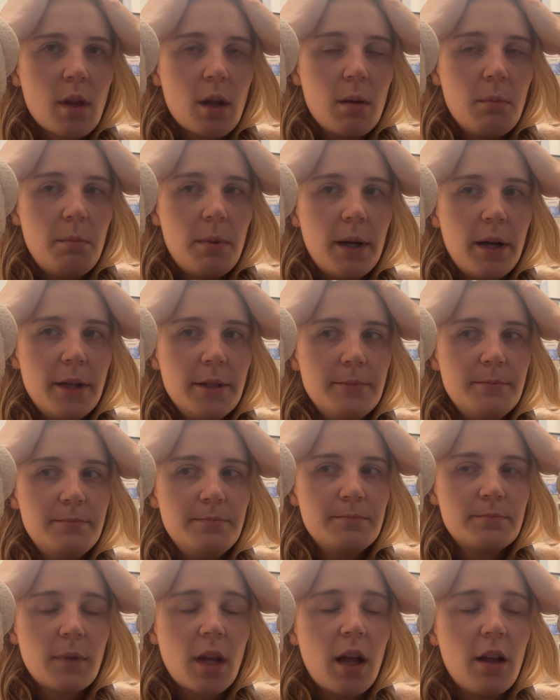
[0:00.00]
But
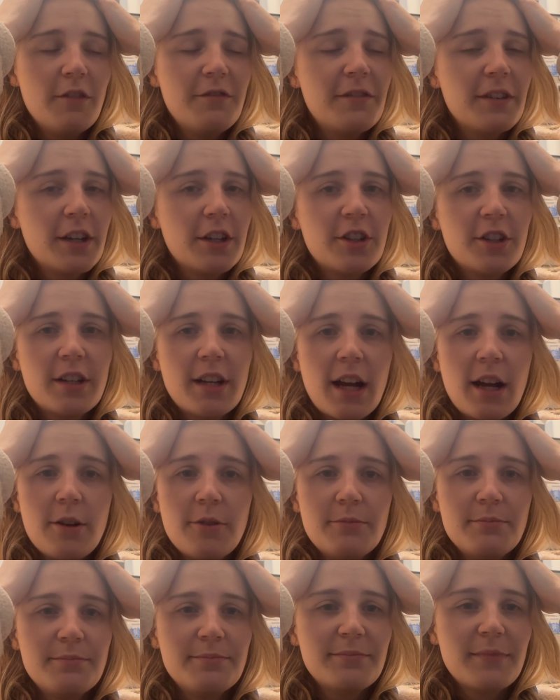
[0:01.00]
I'll figure it out.
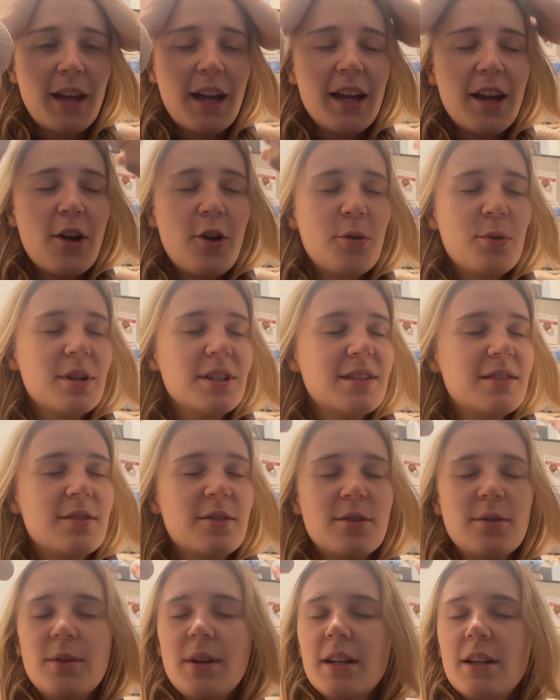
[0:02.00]
I always
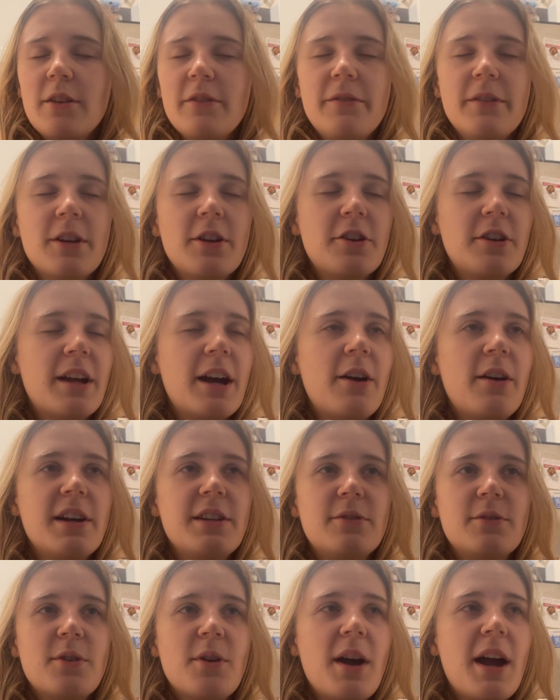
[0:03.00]
do, and I'll figure it out. I
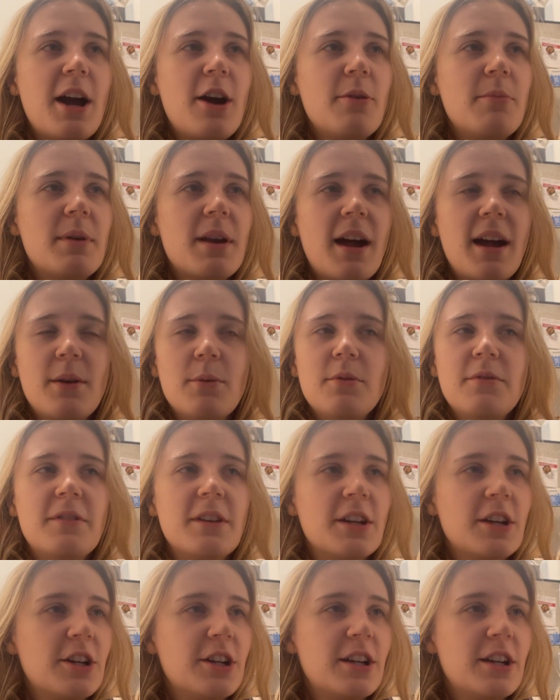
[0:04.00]
don't know how, but I will figure it